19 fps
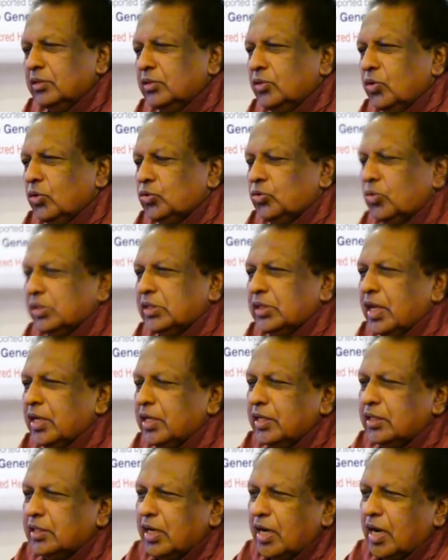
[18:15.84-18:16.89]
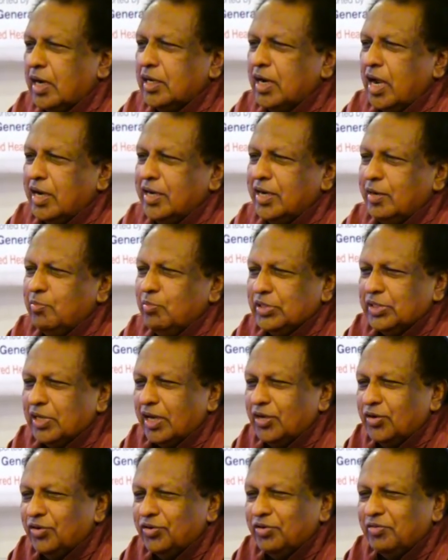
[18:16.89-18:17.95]
Joseph was saying, he's an unguided
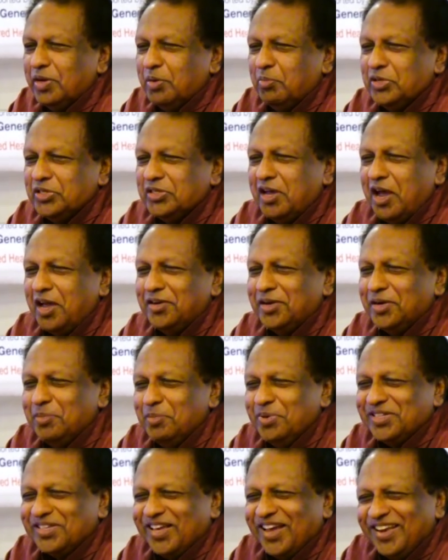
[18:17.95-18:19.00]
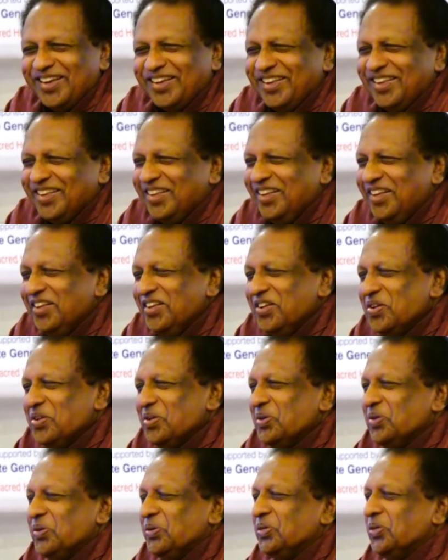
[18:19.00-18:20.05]
missile, not even a misguided missile.
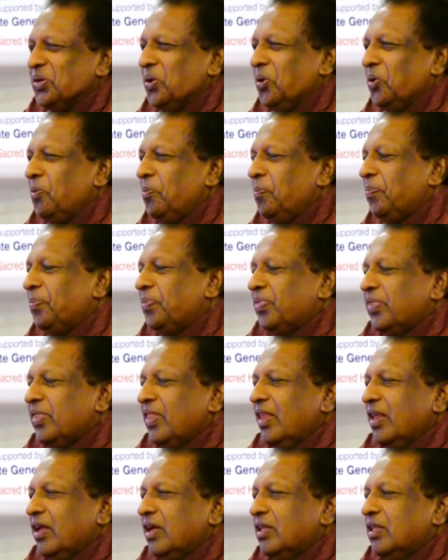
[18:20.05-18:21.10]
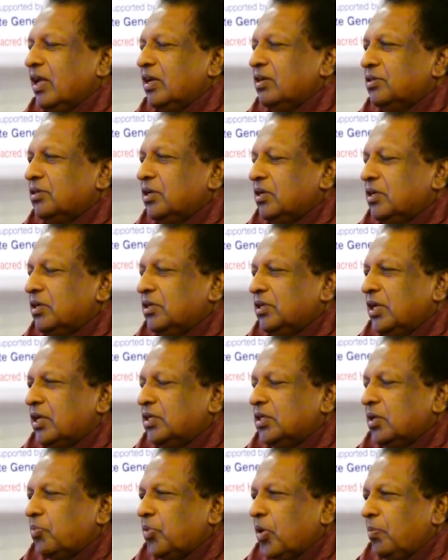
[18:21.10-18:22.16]
So...
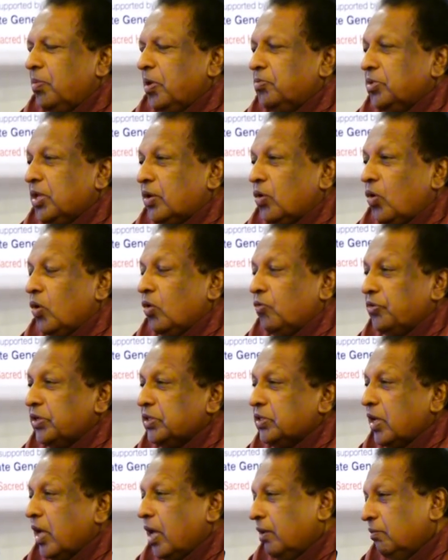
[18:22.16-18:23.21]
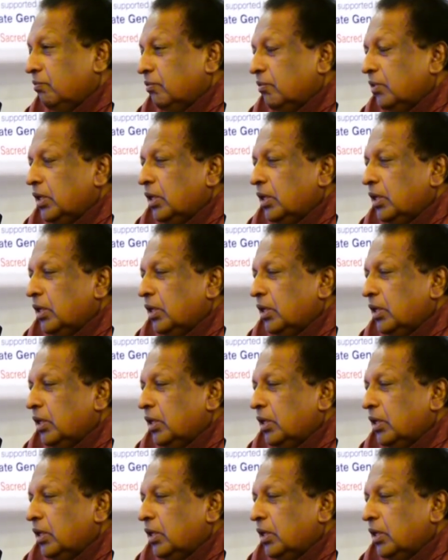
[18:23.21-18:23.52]
That's a problem that all of us have.